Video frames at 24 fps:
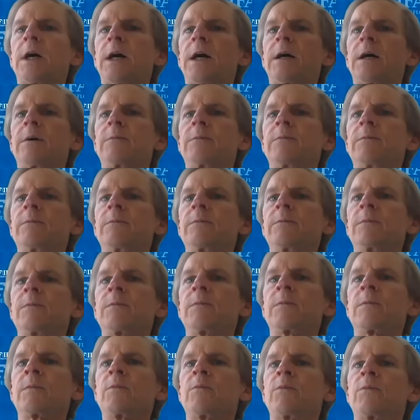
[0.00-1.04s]

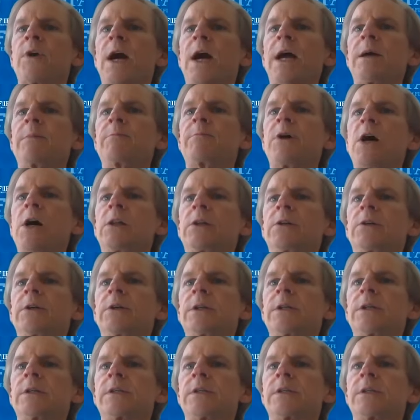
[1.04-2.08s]
Brian
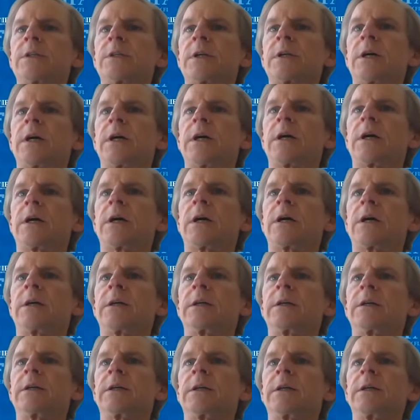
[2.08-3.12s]
Pollard is
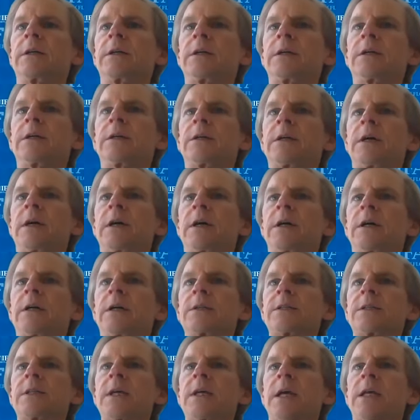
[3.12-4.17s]
our
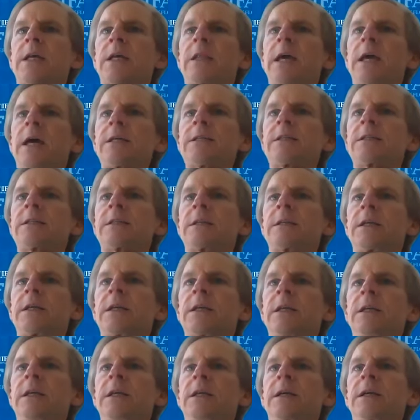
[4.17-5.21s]
second guest.
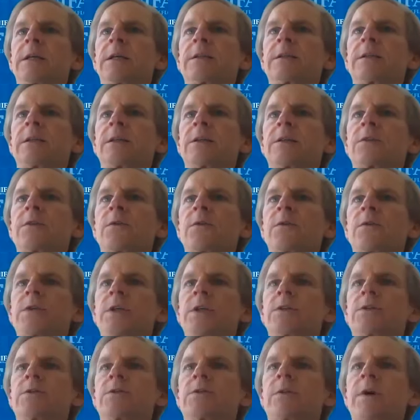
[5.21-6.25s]
He is the
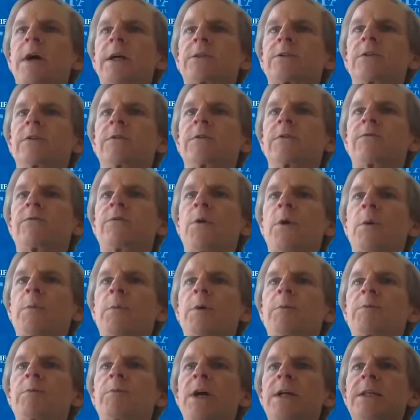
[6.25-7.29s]
Associate Director and
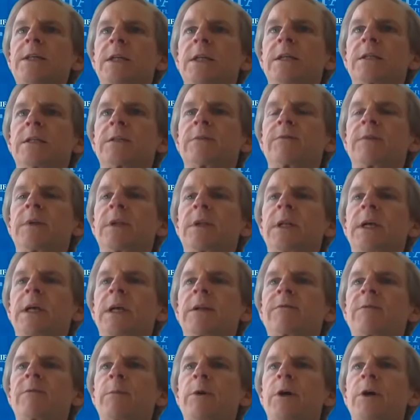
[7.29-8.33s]
former President of the
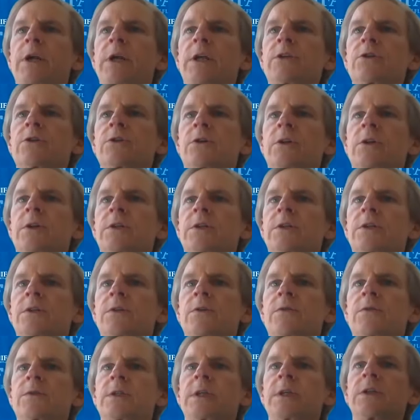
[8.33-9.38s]
Native American
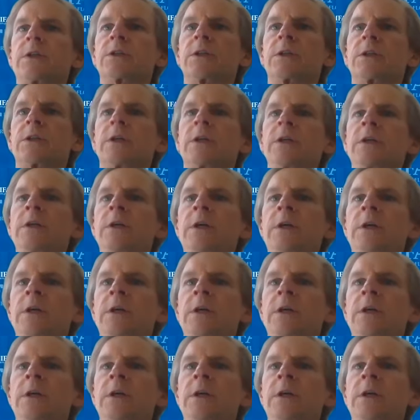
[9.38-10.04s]
Journalists Association.